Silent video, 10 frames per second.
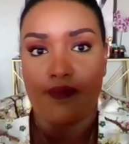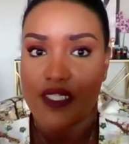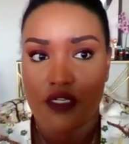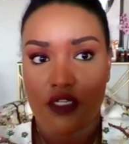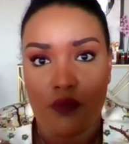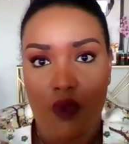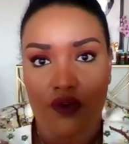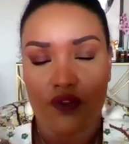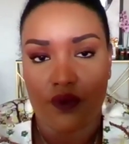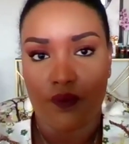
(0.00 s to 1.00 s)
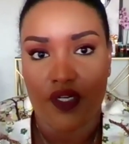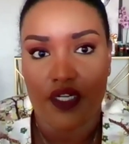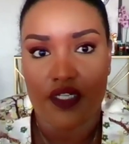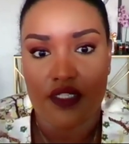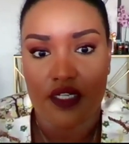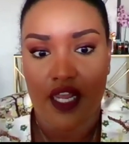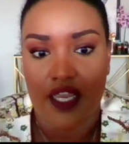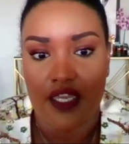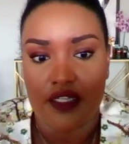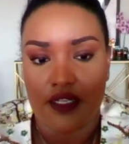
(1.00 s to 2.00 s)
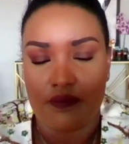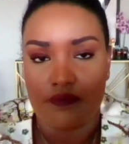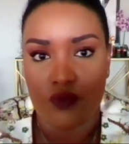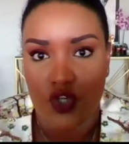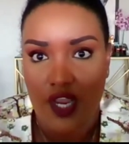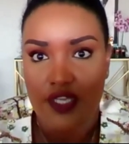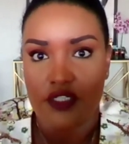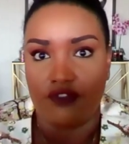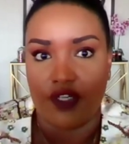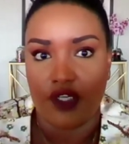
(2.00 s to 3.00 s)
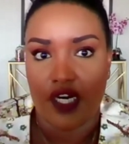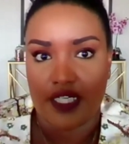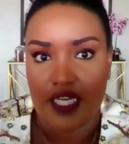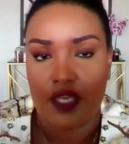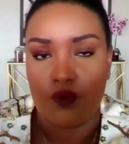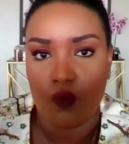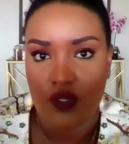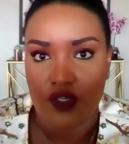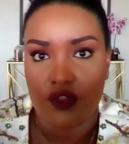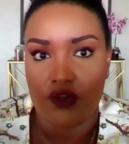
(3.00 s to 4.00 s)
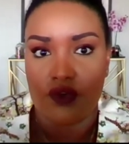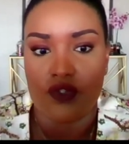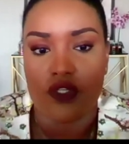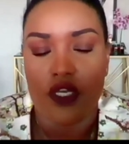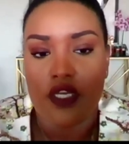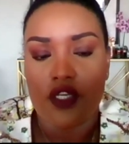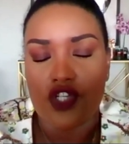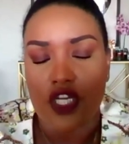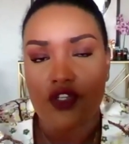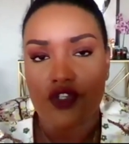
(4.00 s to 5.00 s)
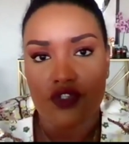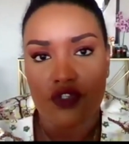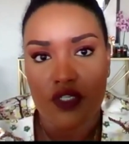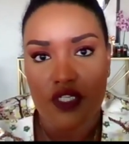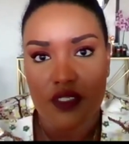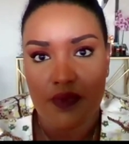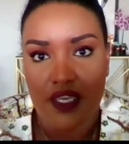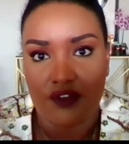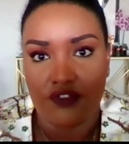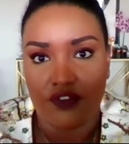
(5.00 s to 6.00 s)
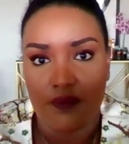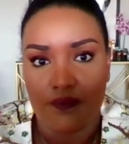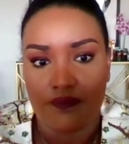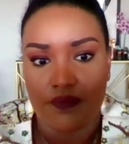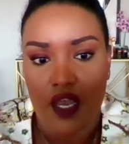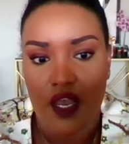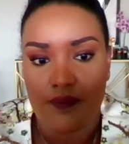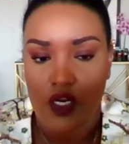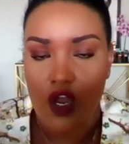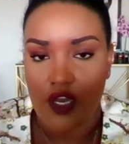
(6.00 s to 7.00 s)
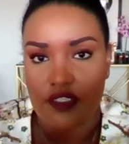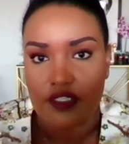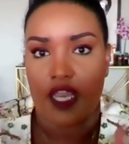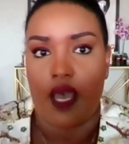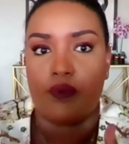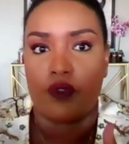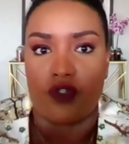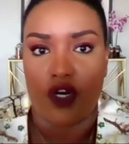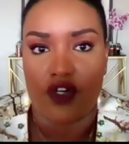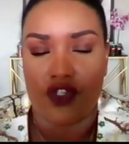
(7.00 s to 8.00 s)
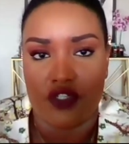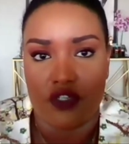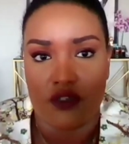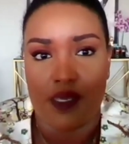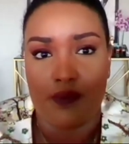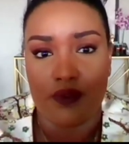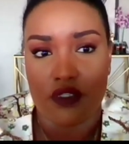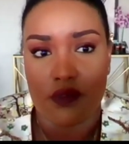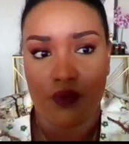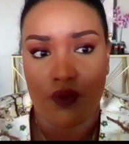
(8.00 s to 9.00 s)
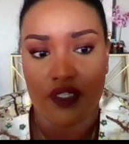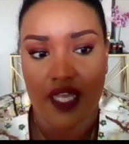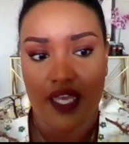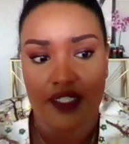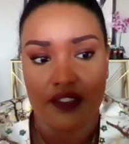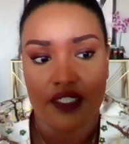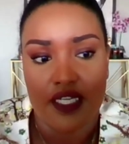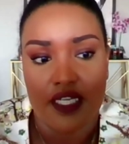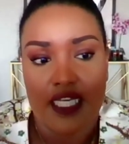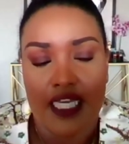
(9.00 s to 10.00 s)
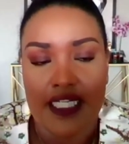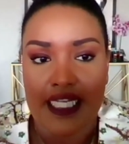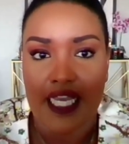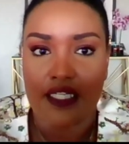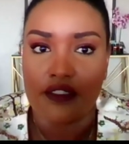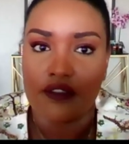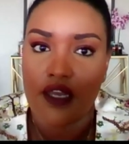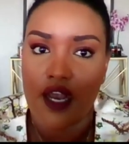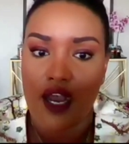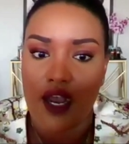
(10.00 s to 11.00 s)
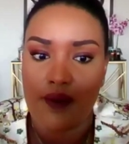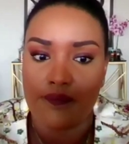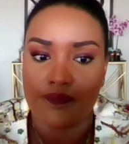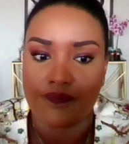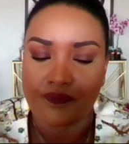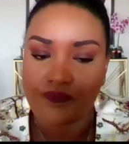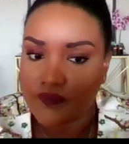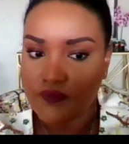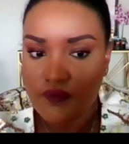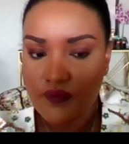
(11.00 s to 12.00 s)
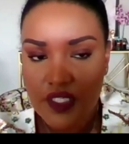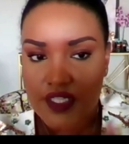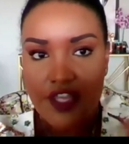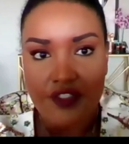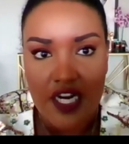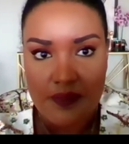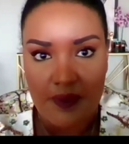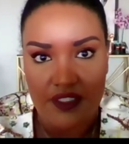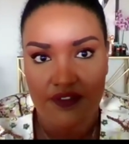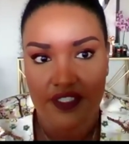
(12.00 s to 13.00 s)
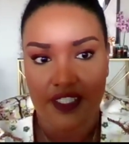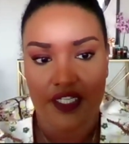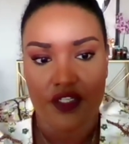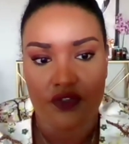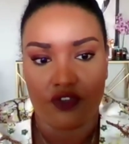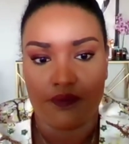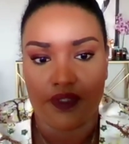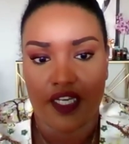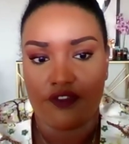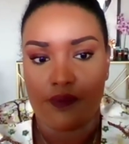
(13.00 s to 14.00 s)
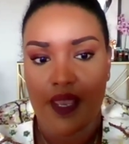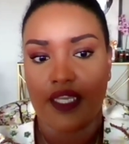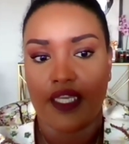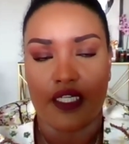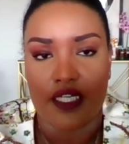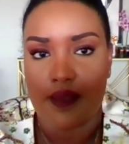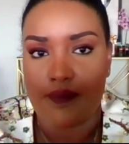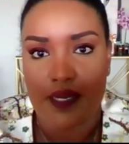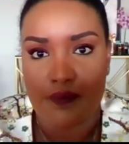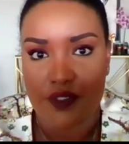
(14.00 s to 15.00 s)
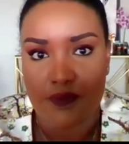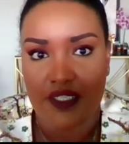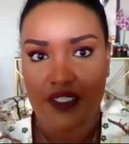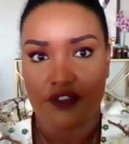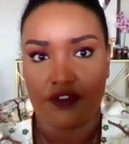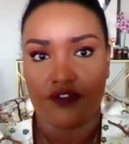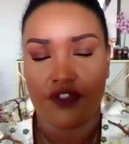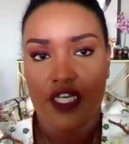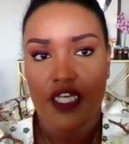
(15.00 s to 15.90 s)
business model than what it is today, then trying to figure out again what are those changes you need to make from a cost and capital structure to be able to support that. And again, the other aspect of it again is from kind of a banking and M&A perspective of